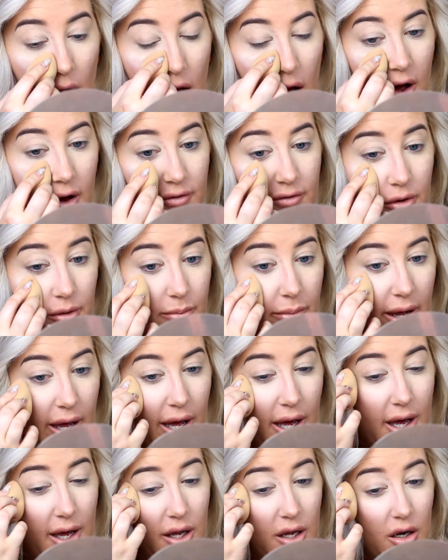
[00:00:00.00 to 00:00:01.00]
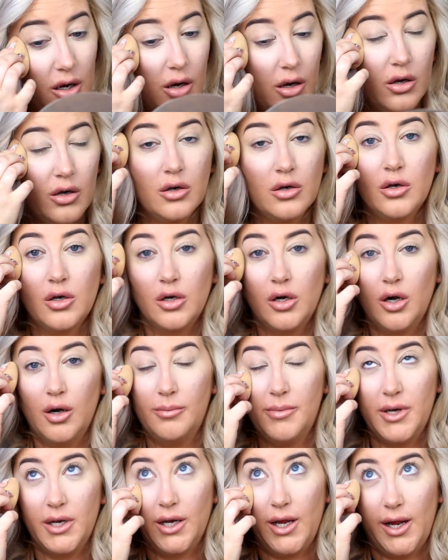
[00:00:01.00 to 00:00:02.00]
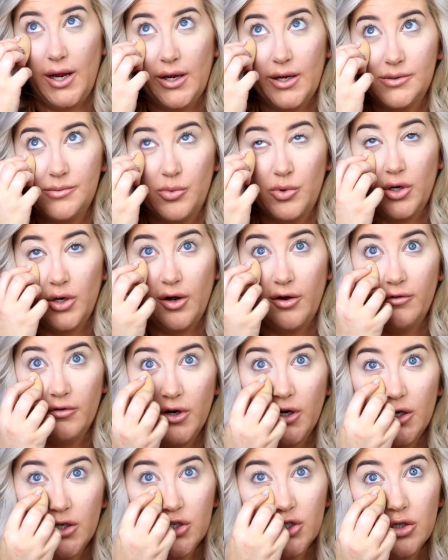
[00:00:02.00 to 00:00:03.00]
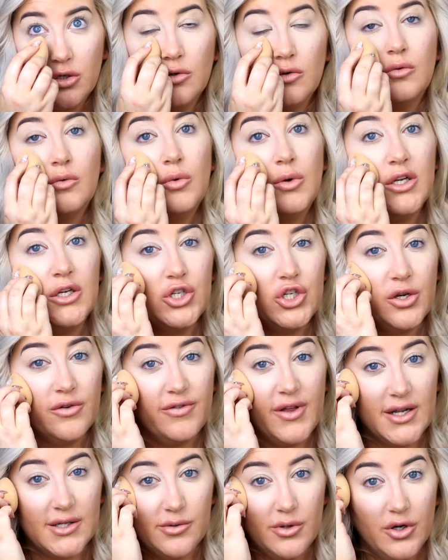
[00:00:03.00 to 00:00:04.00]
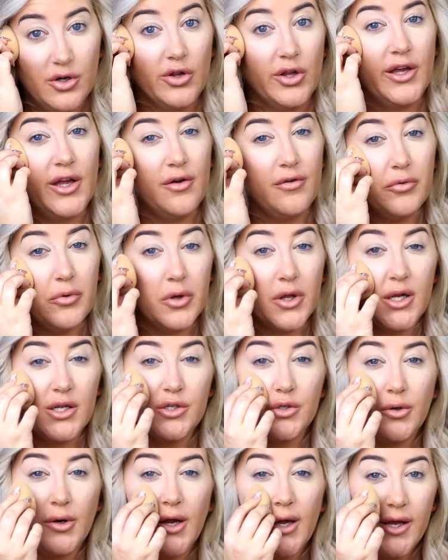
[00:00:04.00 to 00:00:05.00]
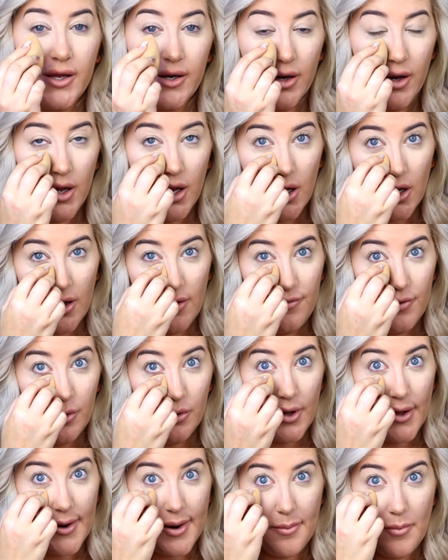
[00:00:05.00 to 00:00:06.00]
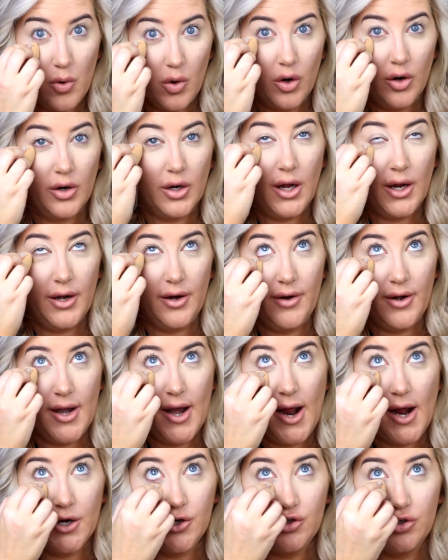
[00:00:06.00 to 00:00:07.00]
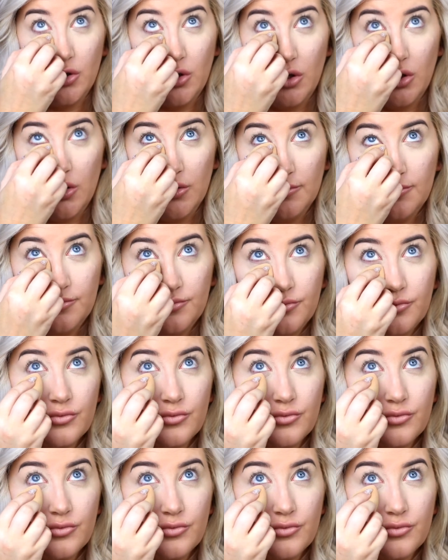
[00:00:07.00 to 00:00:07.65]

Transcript: off the bat, Urban Decay has more coverage, which if that's what you're looking for, that's great. If you like a more kind of natural